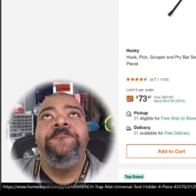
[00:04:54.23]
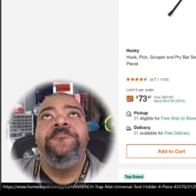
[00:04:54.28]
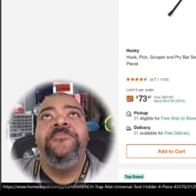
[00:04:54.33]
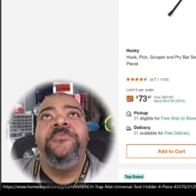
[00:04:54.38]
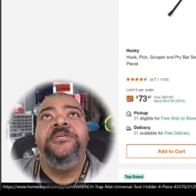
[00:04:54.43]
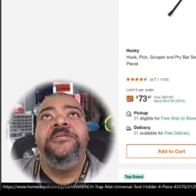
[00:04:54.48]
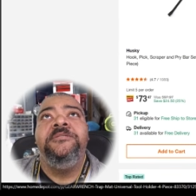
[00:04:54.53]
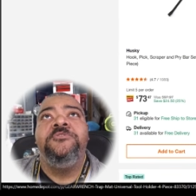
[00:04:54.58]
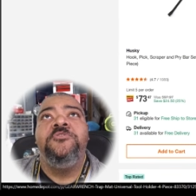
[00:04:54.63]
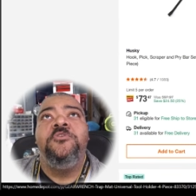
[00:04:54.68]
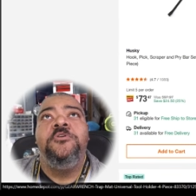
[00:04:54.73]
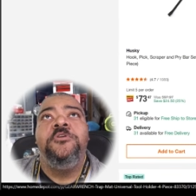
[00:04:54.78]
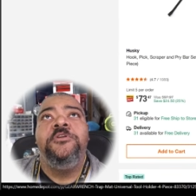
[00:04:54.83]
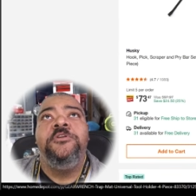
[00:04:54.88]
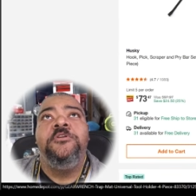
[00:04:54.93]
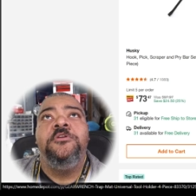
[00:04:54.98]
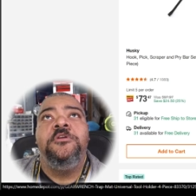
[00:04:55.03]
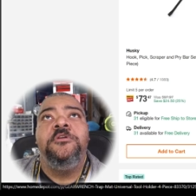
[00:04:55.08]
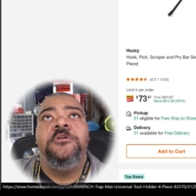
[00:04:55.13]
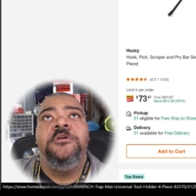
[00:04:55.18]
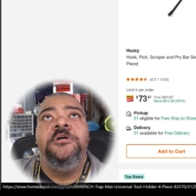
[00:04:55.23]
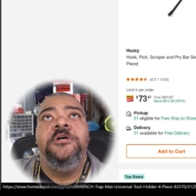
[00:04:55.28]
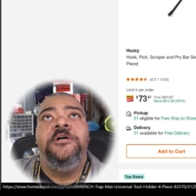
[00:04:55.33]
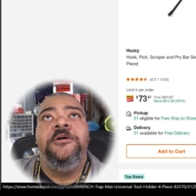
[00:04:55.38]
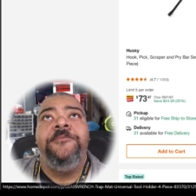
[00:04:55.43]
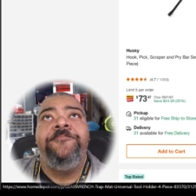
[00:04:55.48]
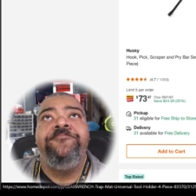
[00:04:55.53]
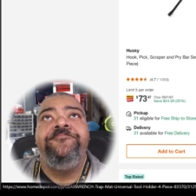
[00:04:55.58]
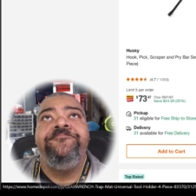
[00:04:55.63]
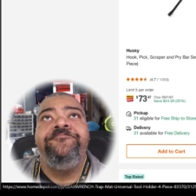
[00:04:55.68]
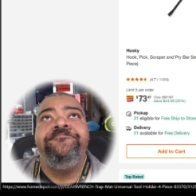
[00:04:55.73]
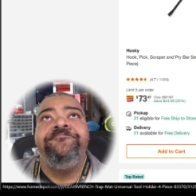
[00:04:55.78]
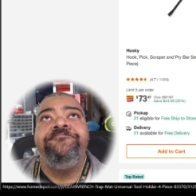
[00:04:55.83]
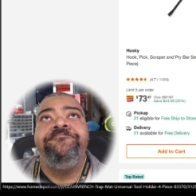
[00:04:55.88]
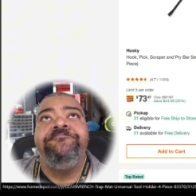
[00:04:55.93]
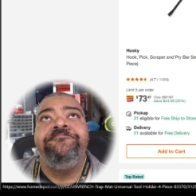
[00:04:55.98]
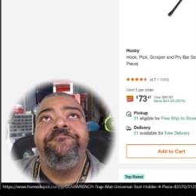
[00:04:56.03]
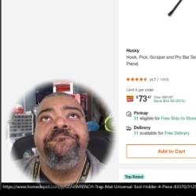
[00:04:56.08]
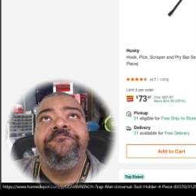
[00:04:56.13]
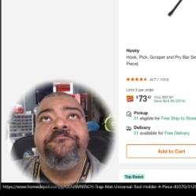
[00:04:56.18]
These are your
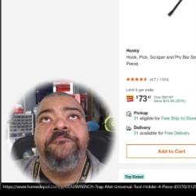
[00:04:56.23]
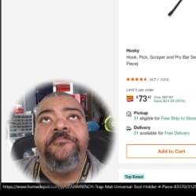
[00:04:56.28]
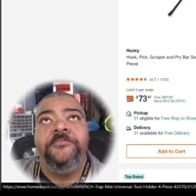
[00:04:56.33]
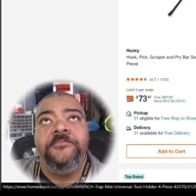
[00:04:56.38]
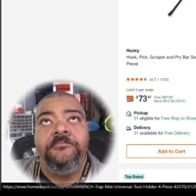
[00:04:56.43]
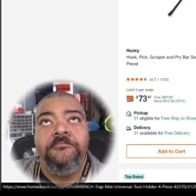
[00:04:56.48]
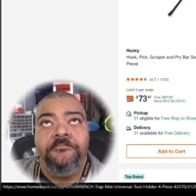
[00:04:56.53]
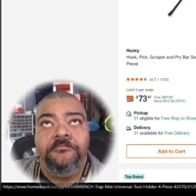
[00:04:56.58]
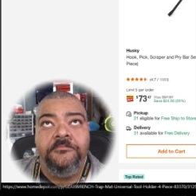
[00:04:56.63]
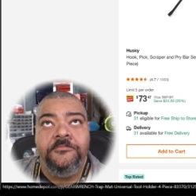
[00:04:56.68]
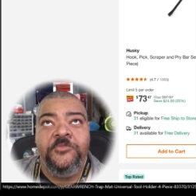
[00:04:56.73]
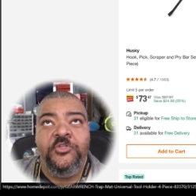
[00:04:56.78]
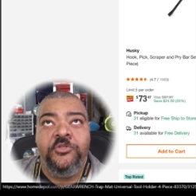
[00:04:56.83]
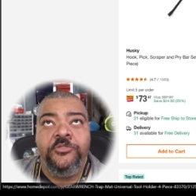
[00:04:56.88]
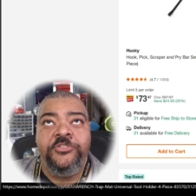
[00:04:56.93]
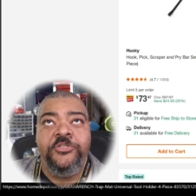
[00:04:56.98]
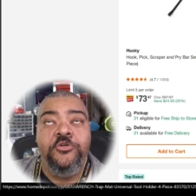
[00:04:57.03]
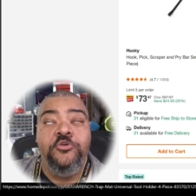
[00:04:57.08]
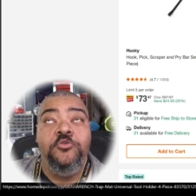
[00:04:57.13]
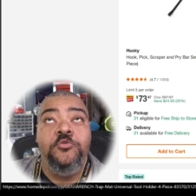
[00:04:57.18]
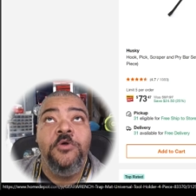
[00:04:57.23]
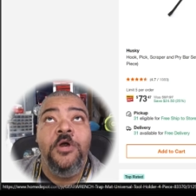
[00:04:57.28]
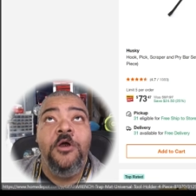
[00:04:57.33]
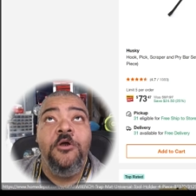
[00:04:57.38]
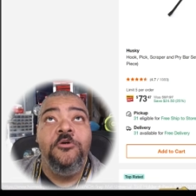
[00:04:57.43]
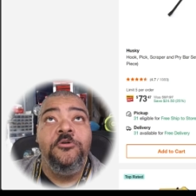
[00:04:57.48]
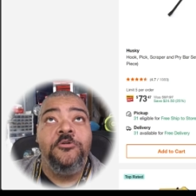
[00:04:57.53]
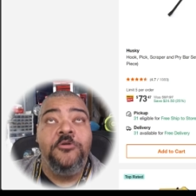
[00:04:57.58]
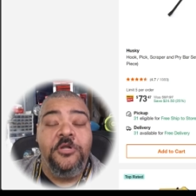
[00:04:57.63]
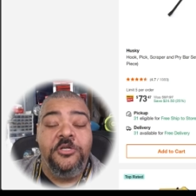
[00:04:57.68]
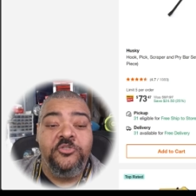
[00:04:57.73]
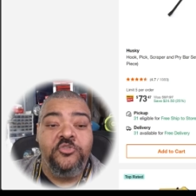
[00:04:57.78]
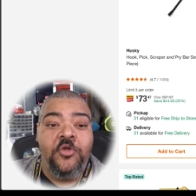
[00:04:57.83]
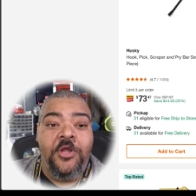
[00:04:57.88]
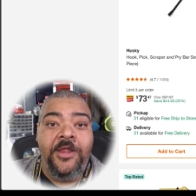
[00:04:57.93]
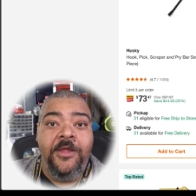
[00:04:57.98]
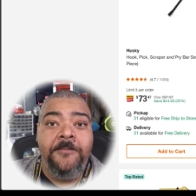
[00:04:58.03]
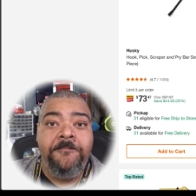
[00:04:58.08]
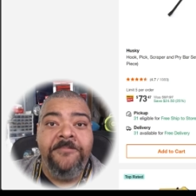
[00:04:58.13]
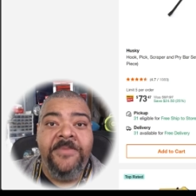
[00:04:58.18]
tool holder or
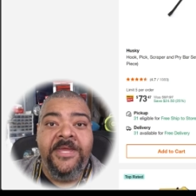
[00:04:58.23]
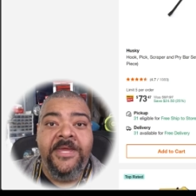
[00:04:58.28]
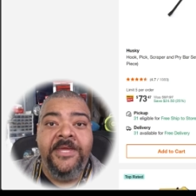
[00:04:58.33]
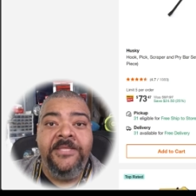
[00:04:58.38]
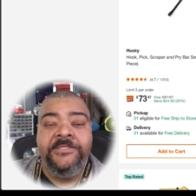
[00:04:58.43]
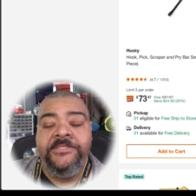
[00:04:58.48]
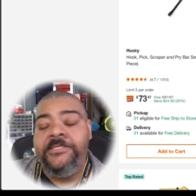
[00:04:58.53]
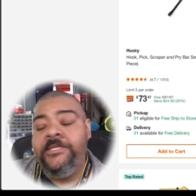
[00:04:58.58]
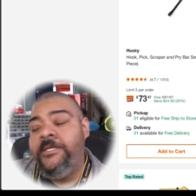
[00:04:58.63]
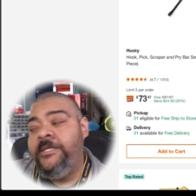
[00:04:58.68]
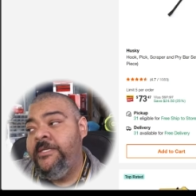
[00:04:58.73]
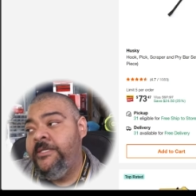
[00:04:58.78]
trap mats.